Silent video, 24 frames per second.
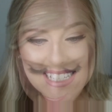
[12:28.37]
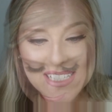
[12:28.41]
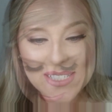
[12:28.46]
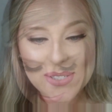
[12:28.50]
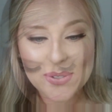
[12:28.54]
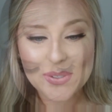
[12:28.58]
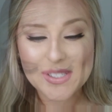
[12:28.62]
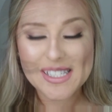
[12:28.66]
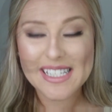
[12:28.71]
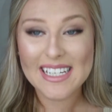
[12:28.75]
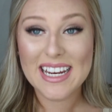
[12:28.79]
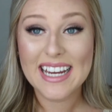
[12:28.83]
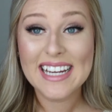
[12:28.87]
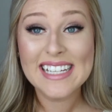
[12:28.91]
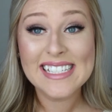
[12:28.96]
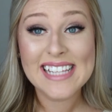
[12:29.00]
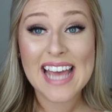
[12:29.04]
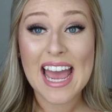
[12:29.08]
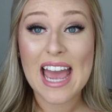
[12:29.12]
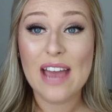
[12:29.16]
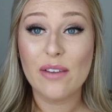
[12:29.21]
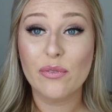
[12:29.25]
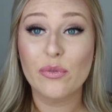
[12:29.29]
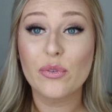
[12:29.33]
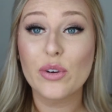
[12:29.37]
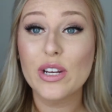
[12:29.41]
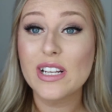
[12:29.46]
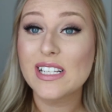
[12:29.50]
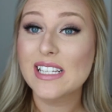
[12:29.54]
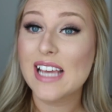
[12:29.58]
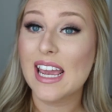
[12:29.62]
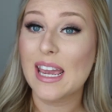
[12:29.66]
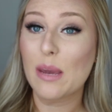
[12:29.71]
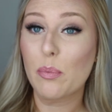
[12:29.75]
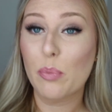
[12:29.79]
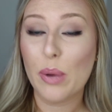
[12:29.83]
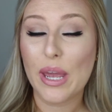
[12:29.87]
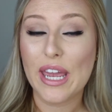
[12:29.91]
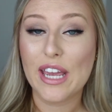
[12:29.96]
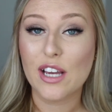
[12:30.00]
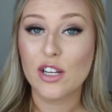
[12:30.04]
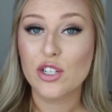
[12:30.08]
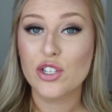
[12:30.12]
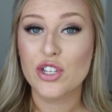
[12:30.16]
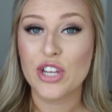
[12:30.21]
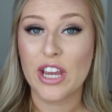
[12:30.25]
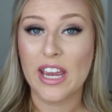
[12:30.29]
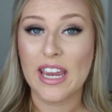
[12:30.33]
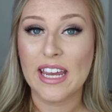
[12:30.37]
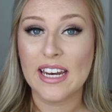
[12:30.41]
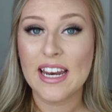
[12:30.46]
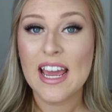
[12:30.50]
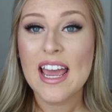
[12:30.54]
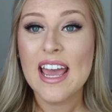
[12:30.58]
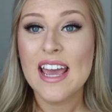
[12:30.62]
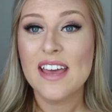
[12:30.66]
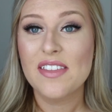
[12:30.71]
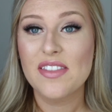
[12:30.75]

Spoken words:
So it's a nice everyday pink shade.